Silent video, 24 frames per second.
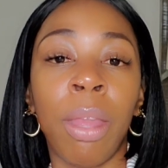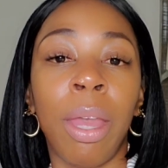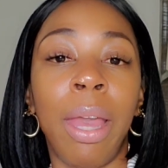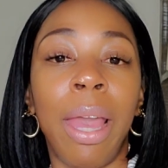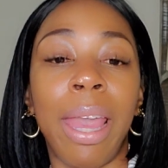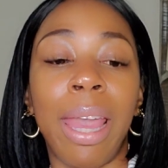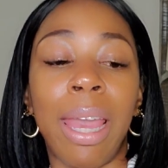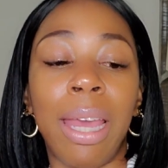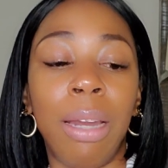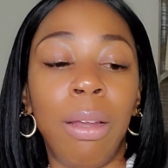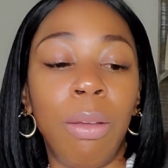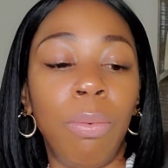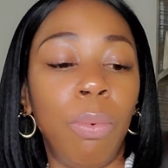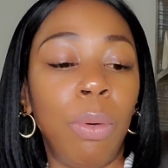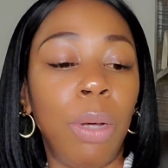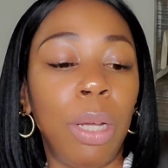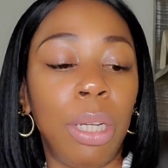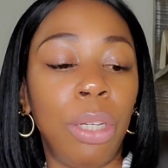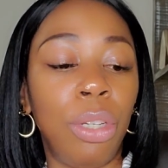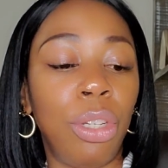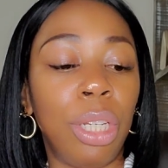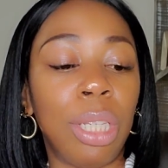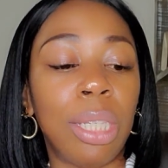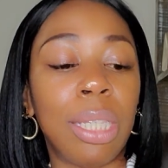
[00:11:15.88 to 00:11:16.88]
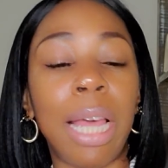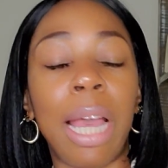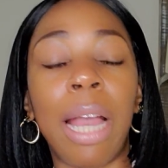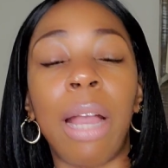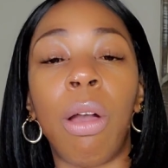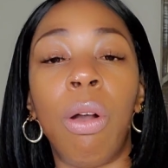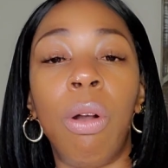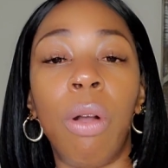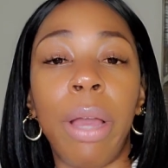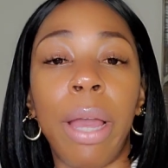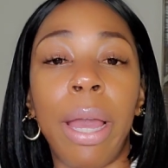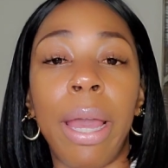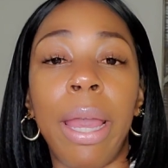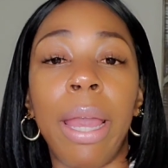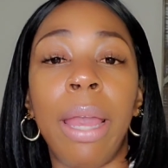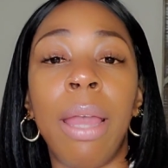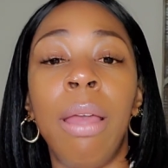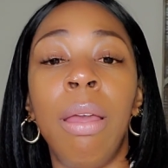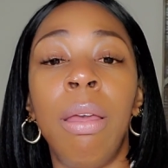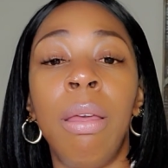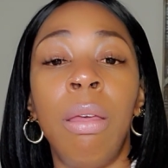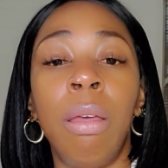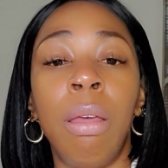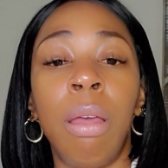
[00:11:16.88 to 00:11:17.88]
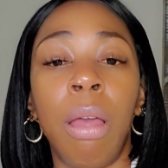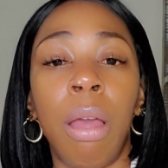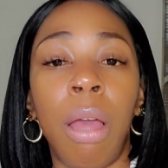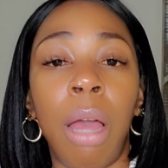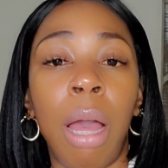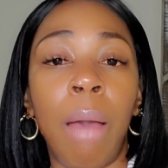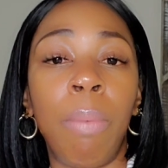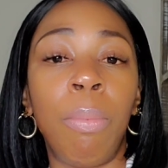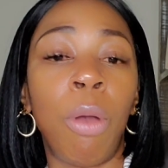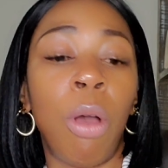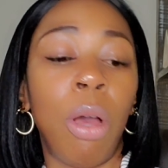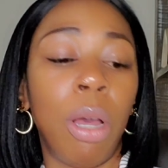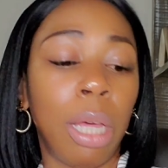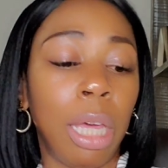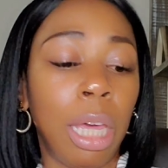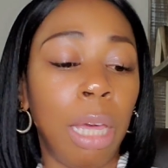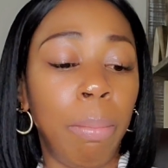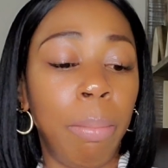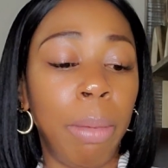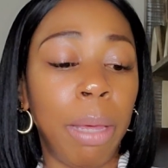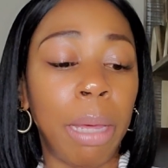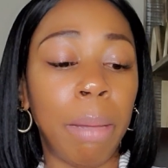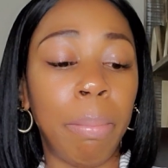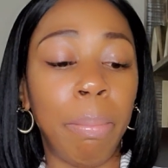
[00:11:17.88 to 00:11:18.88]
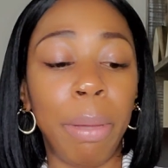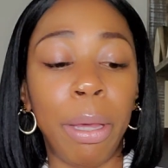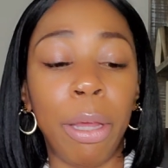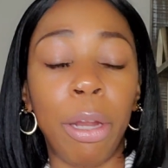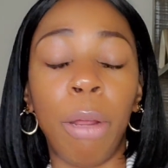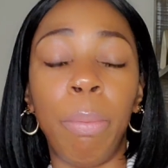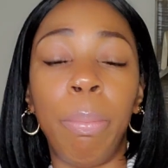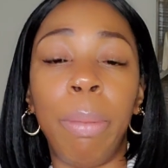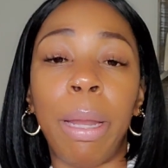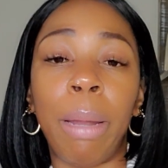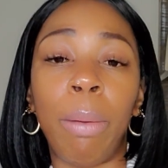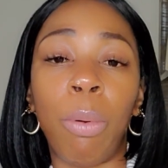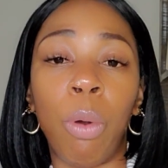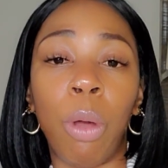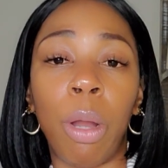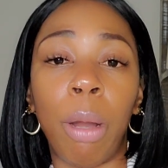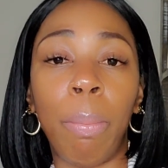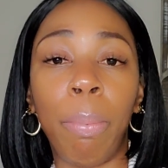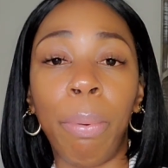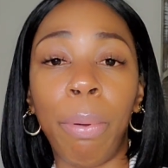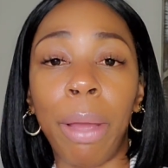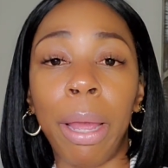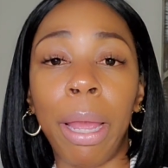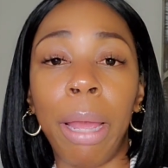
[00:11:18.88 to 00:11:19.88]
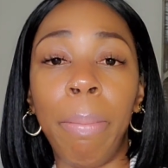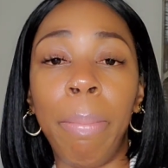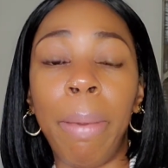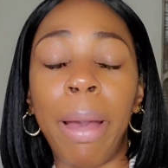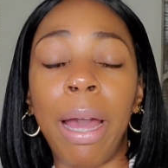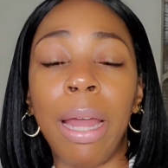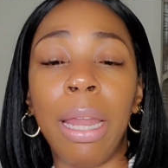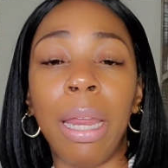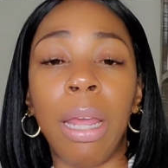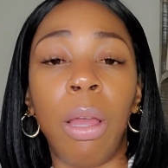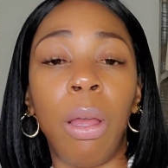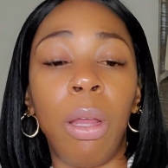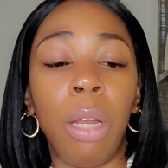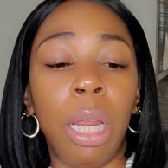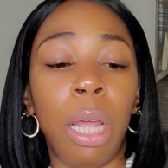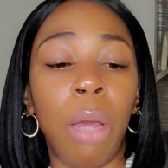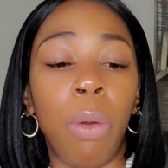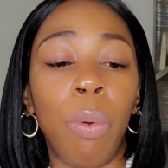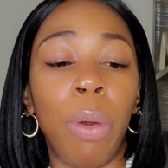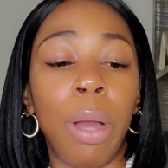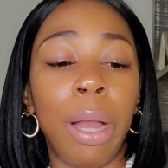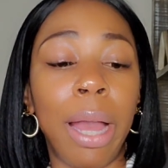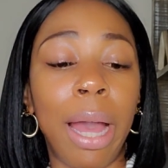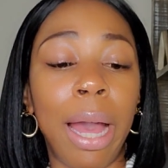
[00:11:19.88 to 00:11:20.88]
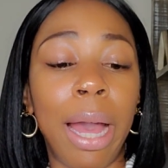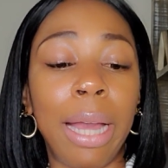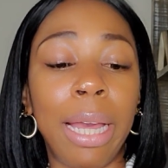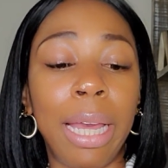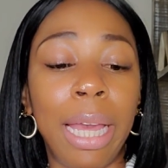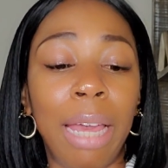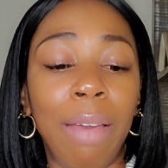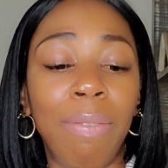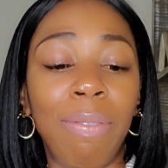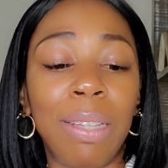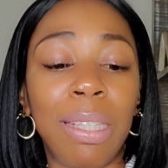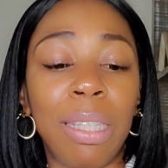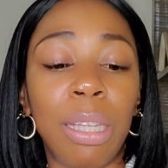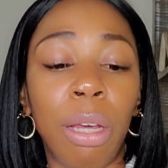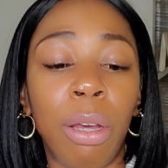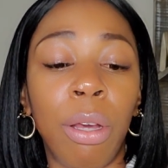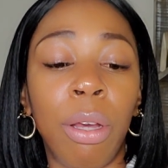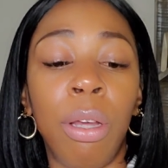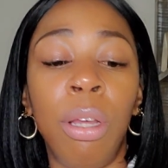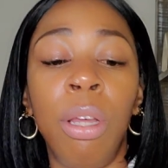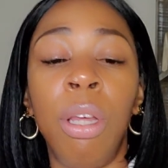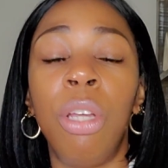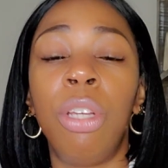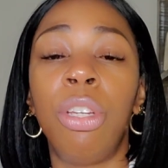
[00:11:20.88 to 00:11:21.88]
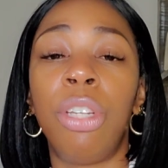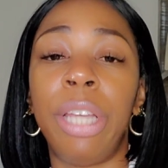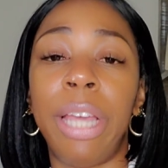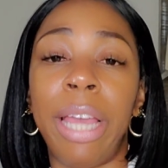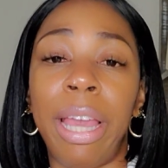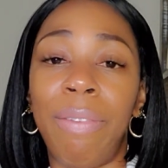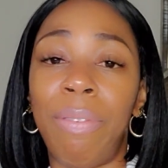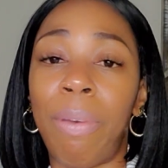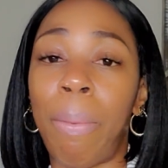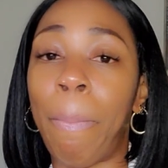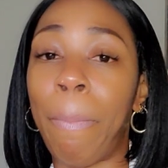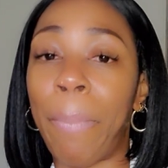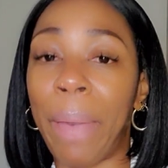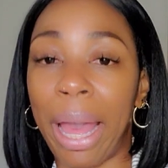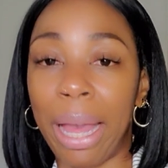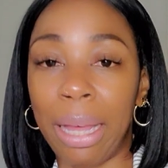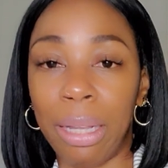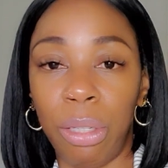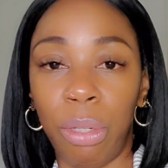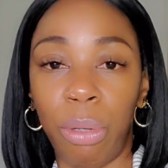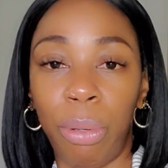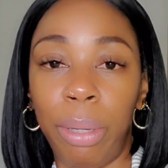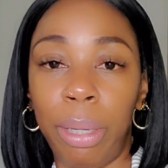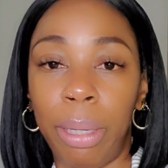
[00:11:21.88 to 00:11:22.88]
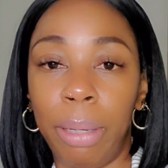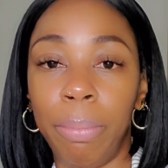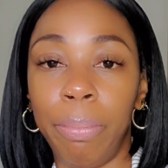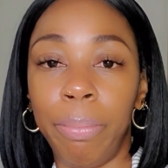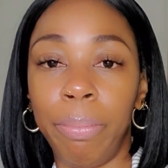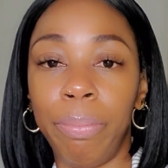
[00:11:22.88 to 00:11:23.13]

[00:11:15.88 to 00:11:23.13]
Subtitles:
Hannah wasn't just like, okay, I'm going to keep being bitter, but I'm going to pray about it. And then when God gave it to her, she gave it back to him.